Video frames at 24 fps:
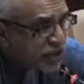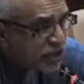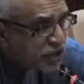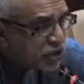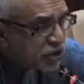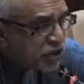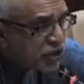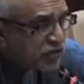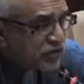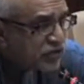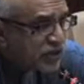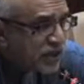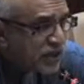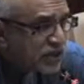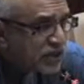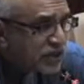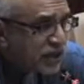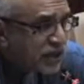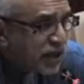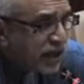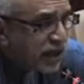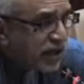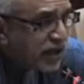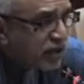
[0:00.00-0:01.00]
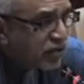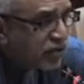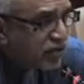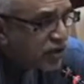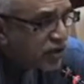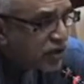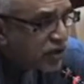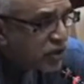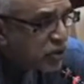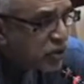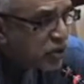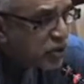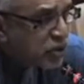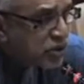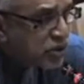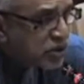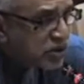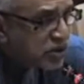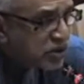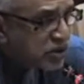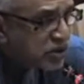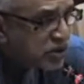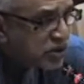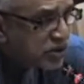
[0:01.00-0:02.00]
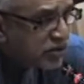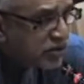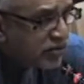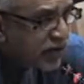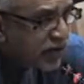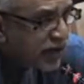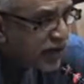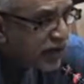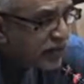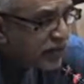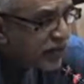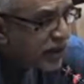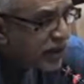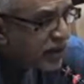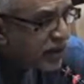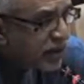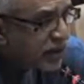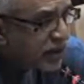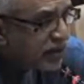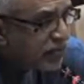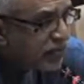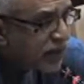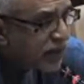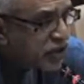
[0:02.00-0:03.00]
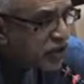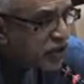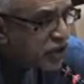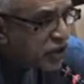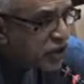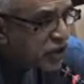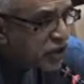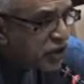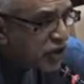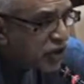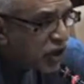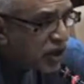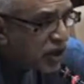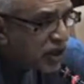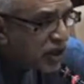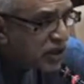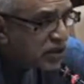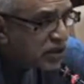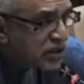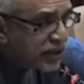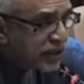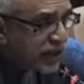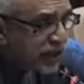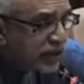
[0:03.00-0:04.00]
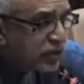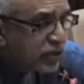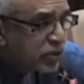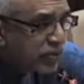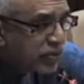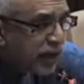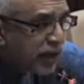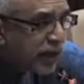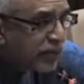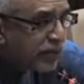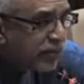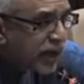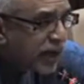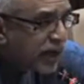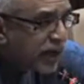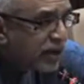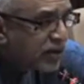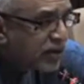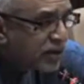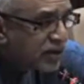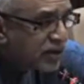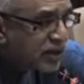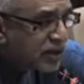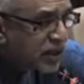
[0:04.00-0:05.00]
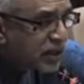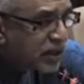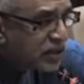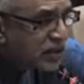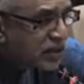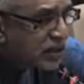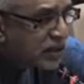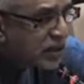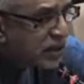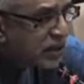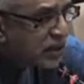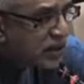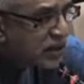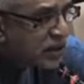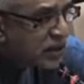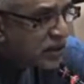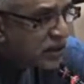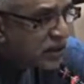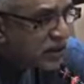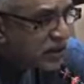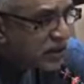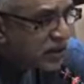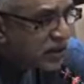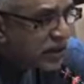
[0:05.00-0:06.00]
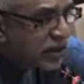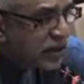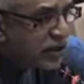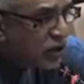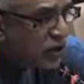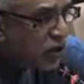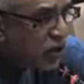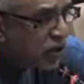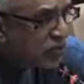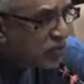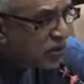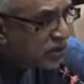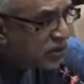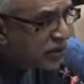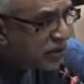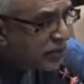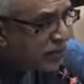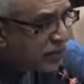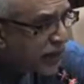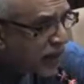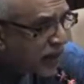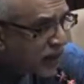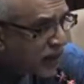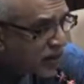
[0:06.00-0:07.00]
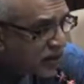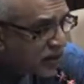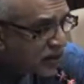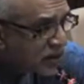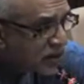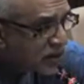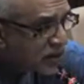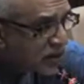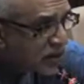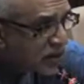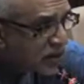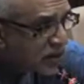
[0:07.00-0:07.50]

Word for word: of such kind of reduced, fragmented, partial knowledge that, to my mind, results in this enormous imbalances.